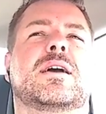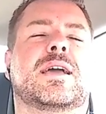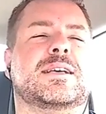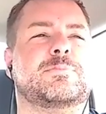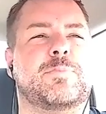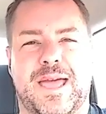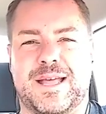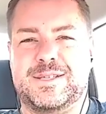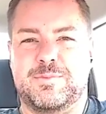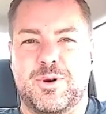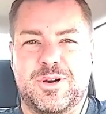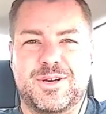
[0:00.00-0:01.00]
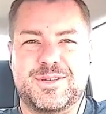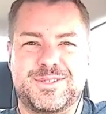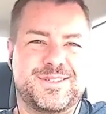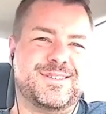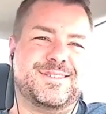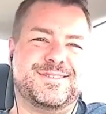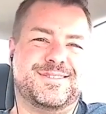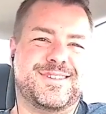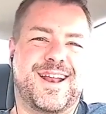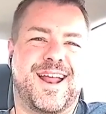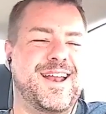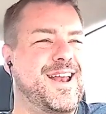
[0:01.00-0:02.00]
Expanse books
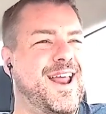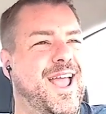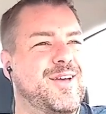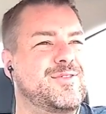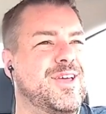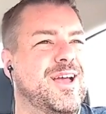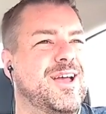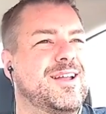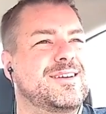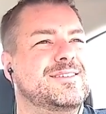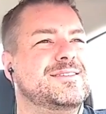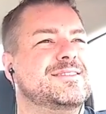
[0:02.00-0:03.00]
that I didn't have yet.